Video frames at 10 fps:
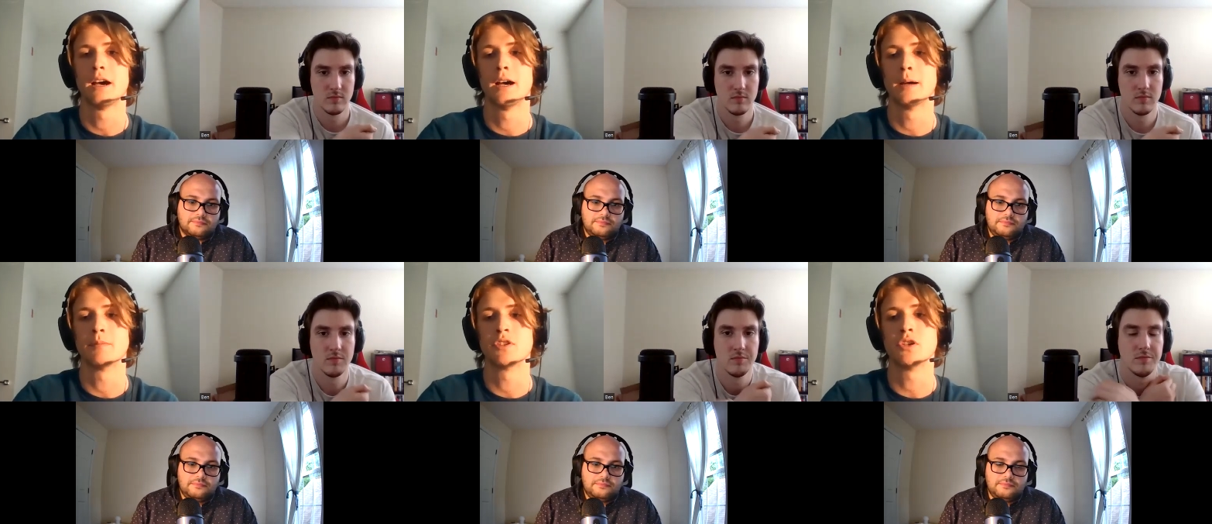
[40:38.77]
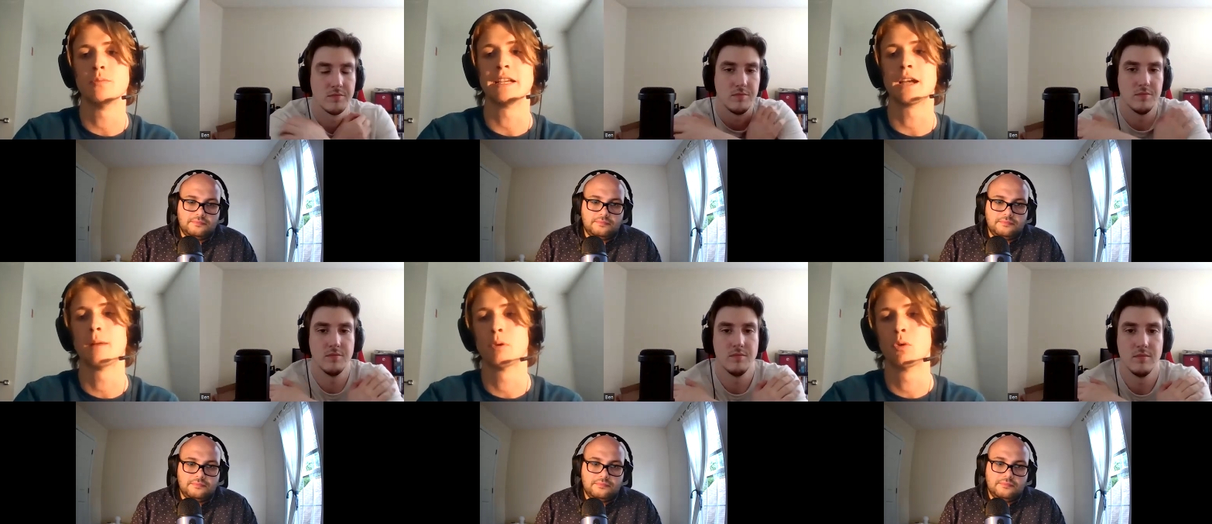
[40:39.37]
Speaker 1: um, to
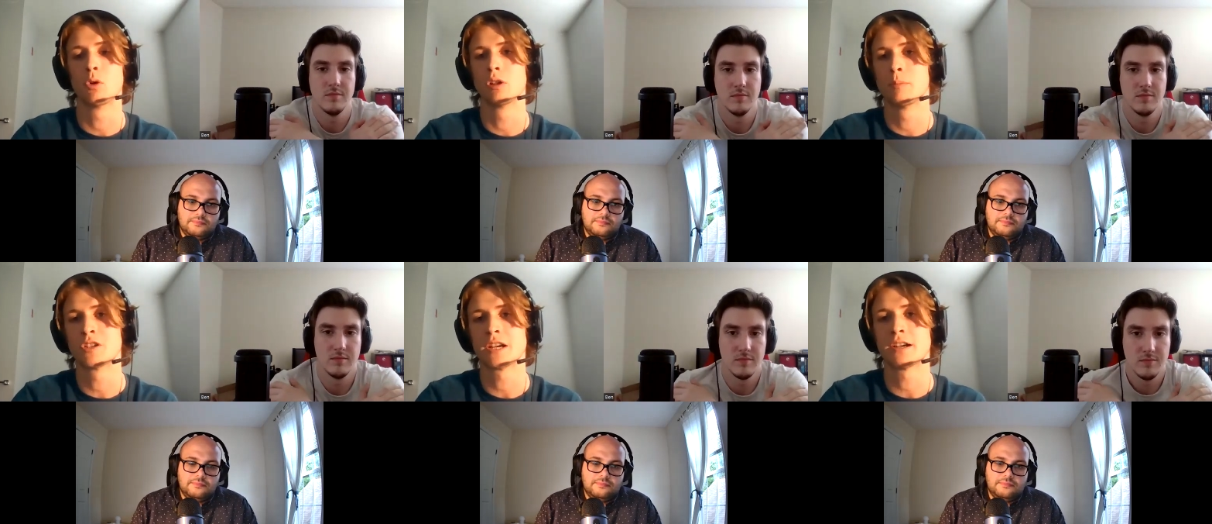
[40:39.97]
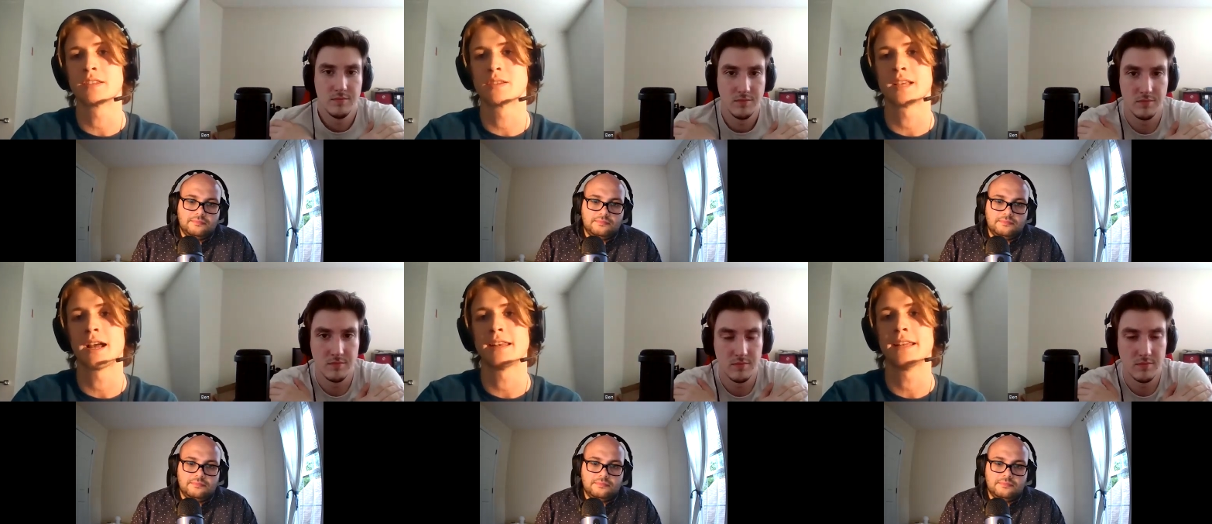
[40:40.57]
become a more libertarian
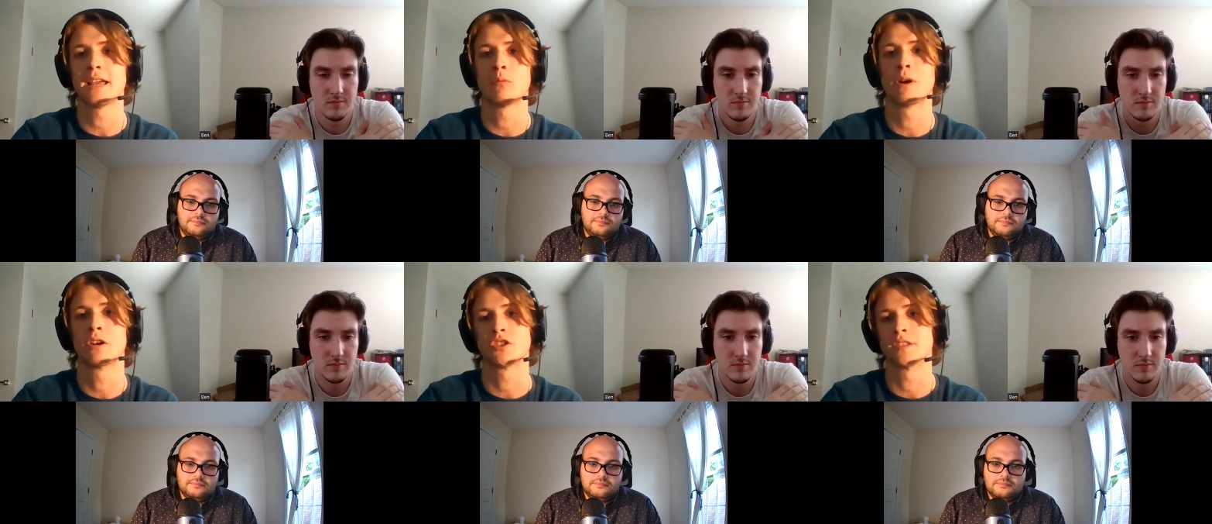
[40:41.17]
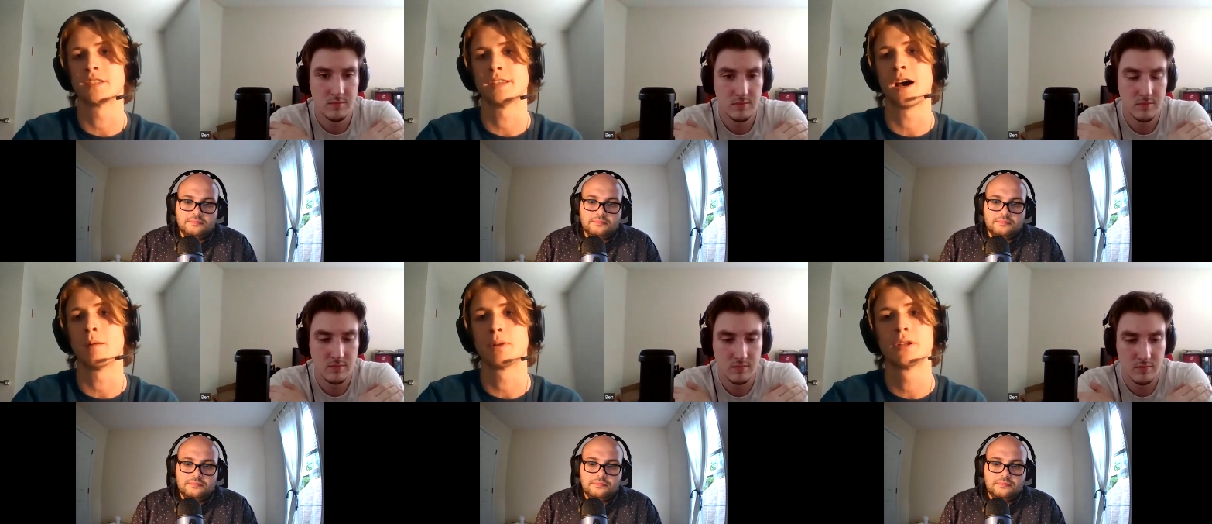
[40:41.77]
society and where it should
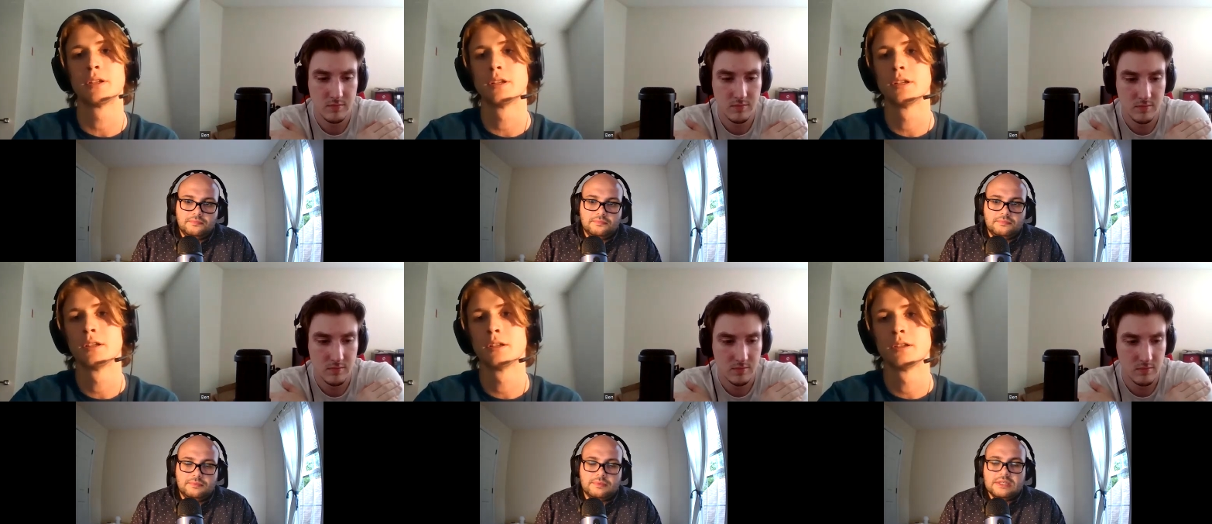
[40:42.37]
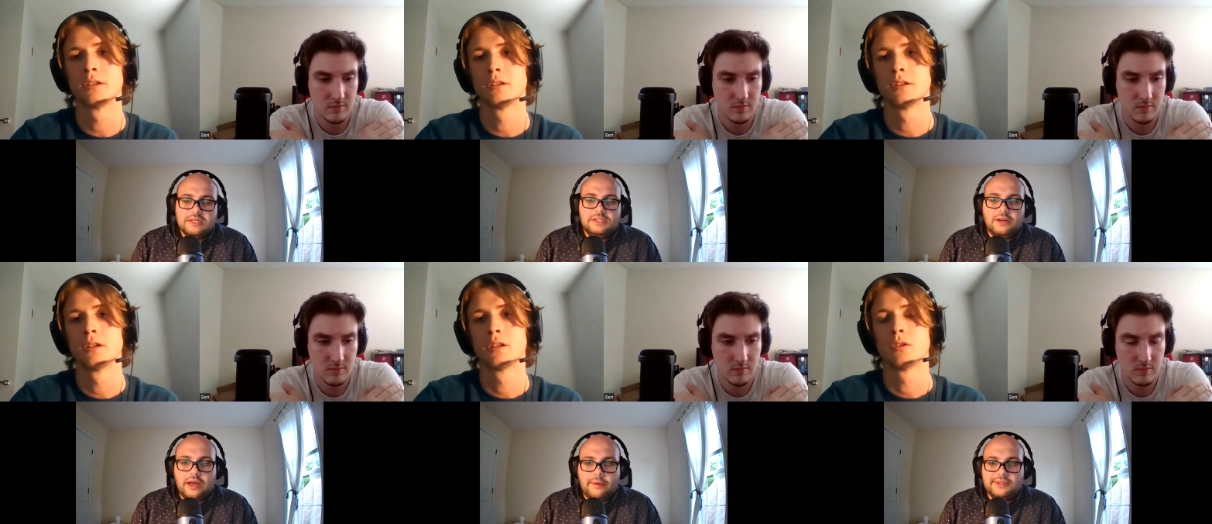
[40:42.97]
stop.
Speaker 2: So
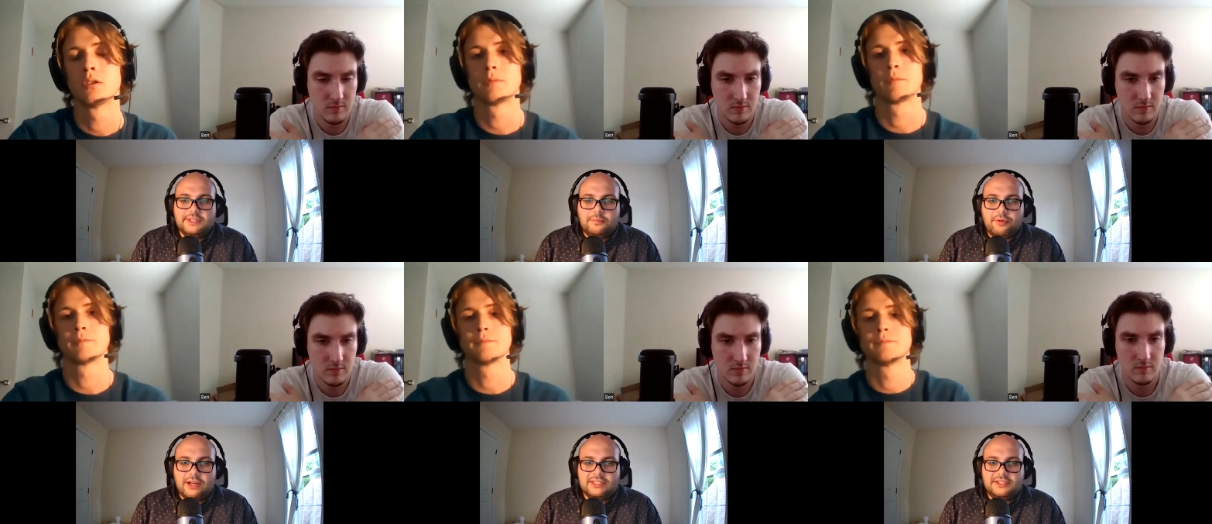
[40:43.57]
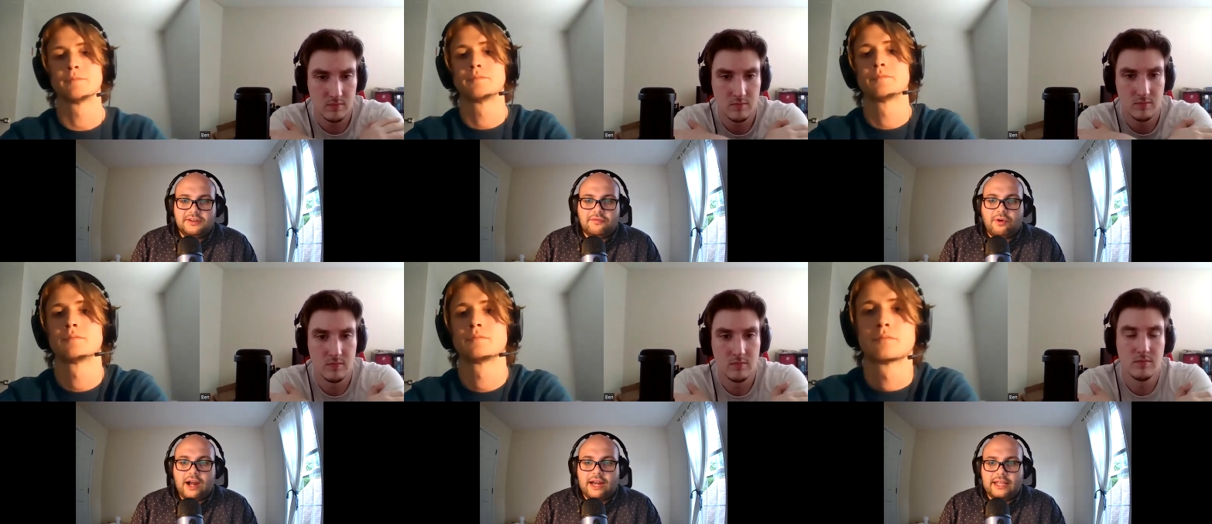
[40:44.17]
it was in the process of
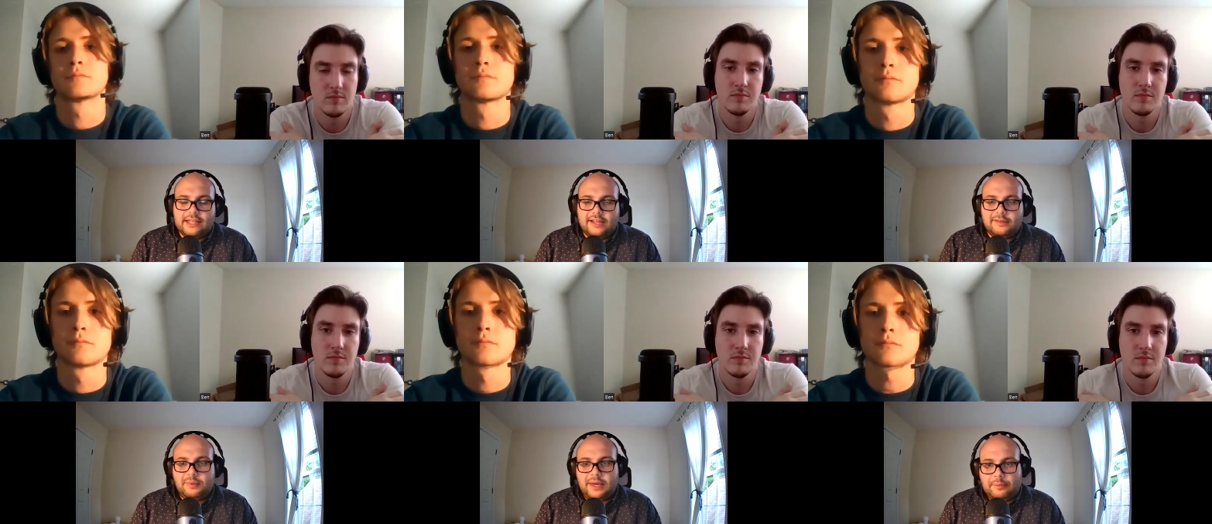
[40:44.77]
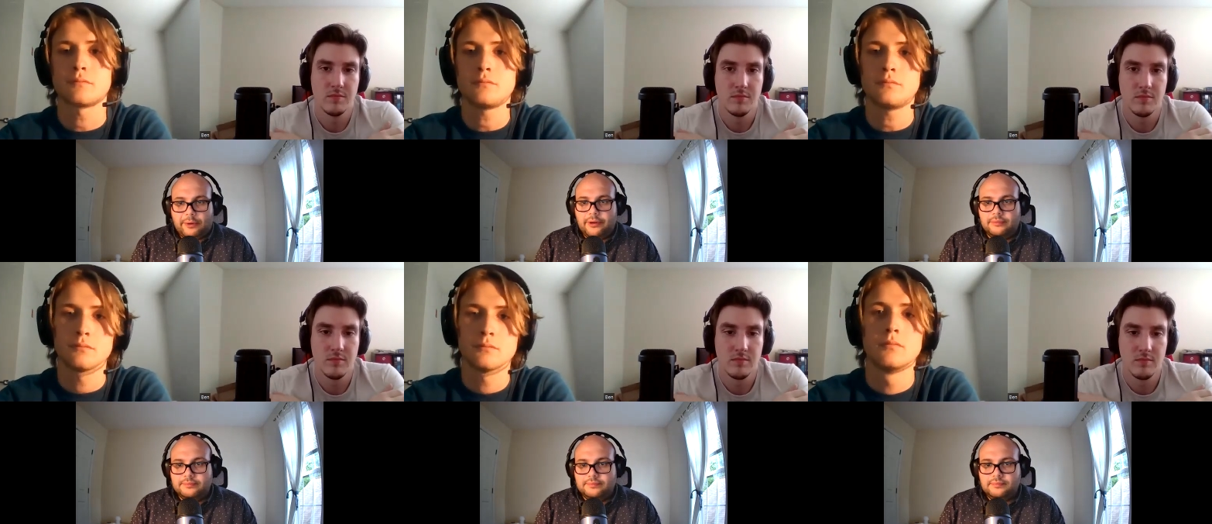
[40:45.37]
writing that paper
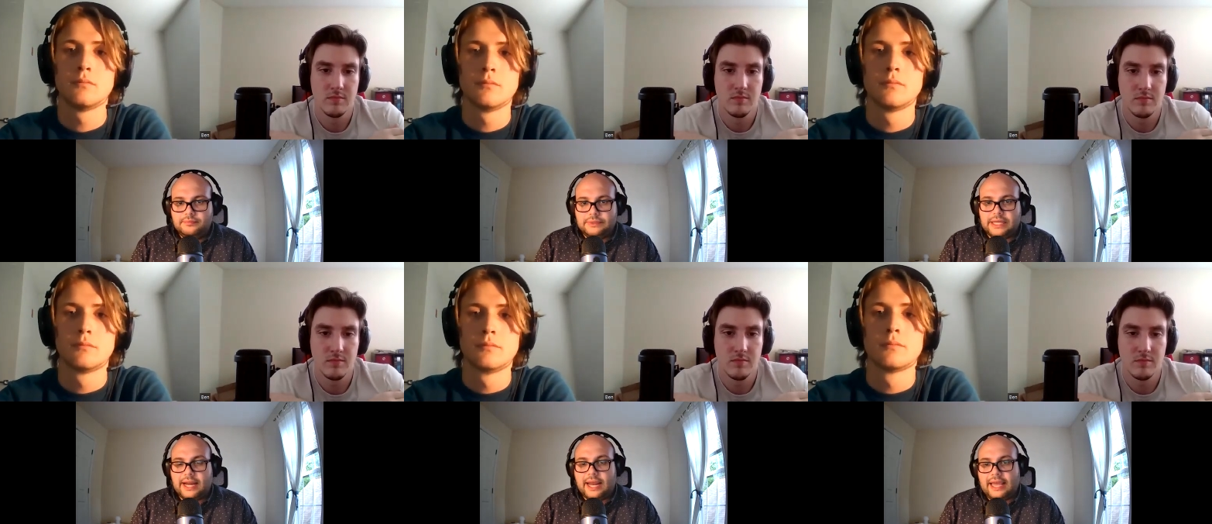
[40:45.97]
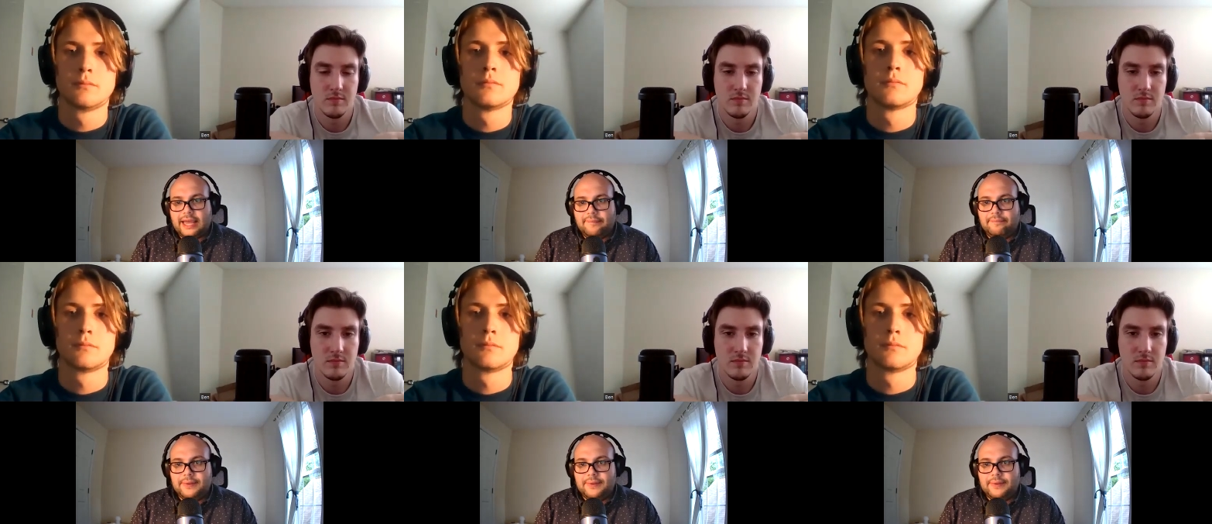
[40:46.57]
that I came